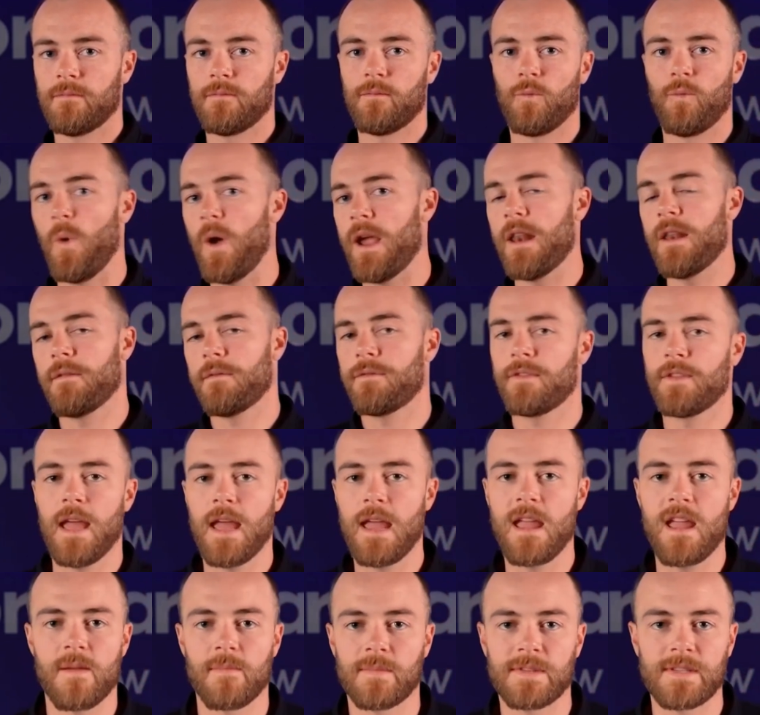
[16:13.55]
waiting for the
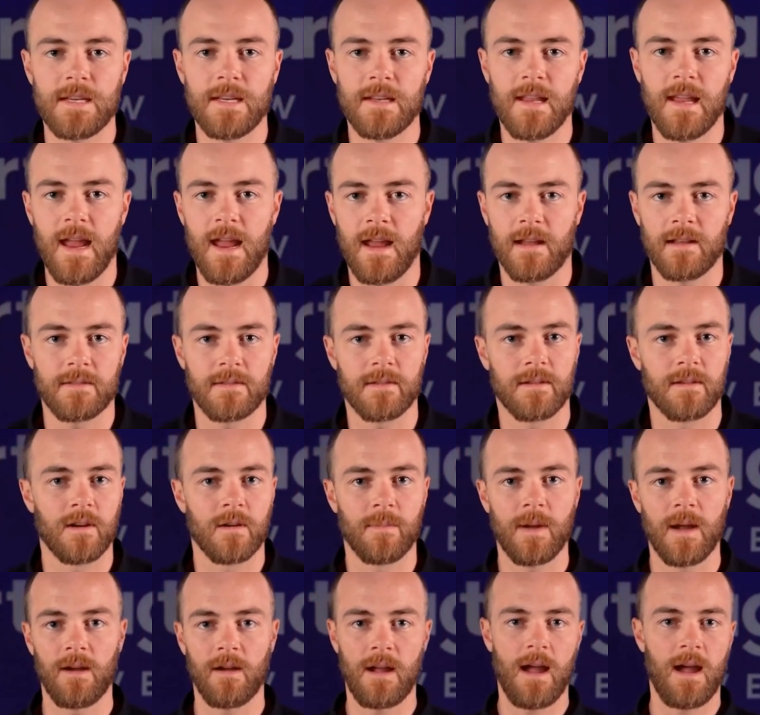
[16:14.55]
AMC to
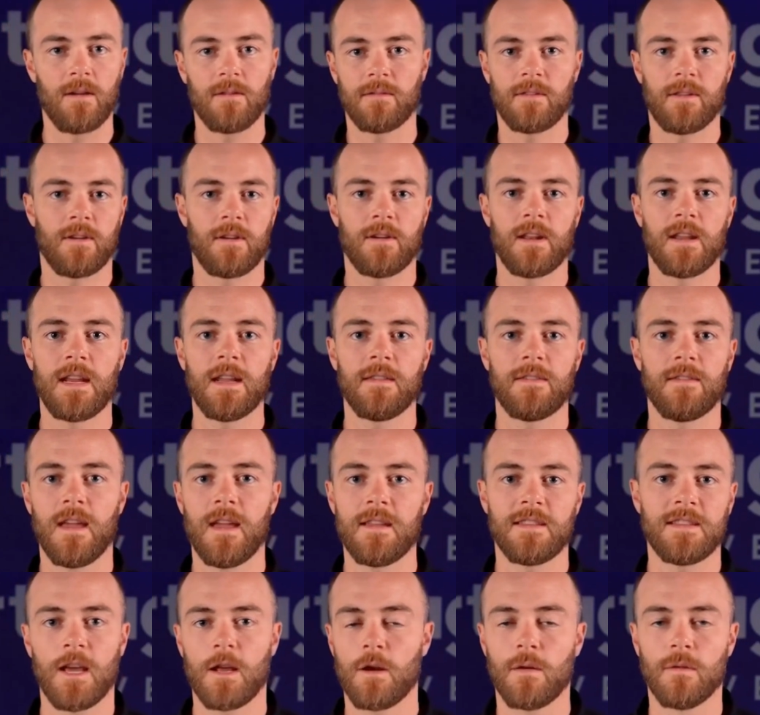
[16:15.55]
answer about how they're going to get
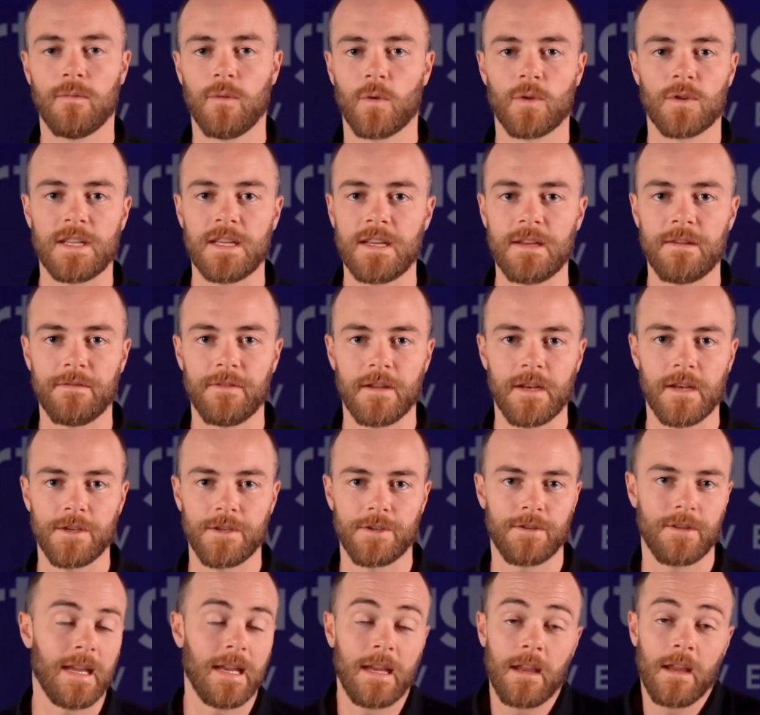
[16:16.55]
that 1004D
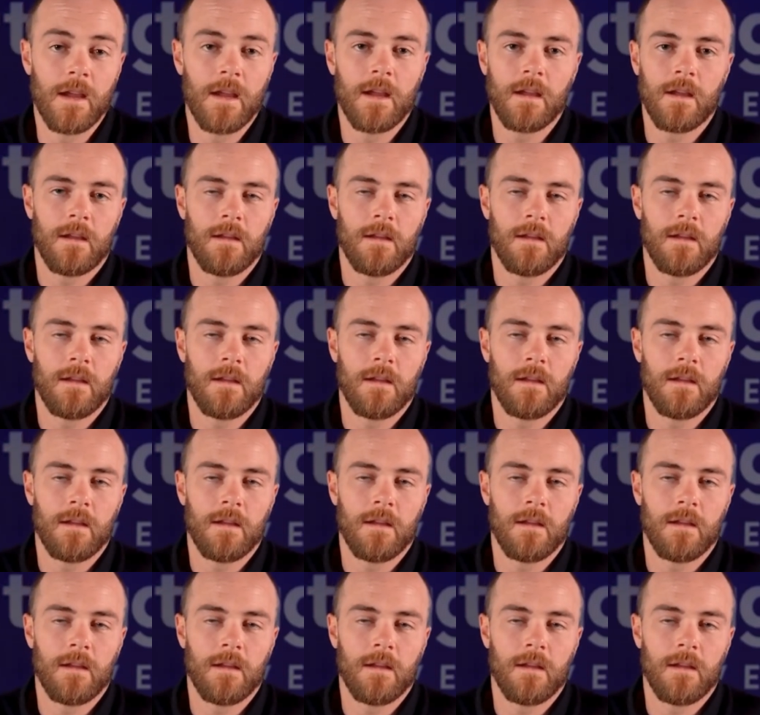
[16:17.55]
finished. Like,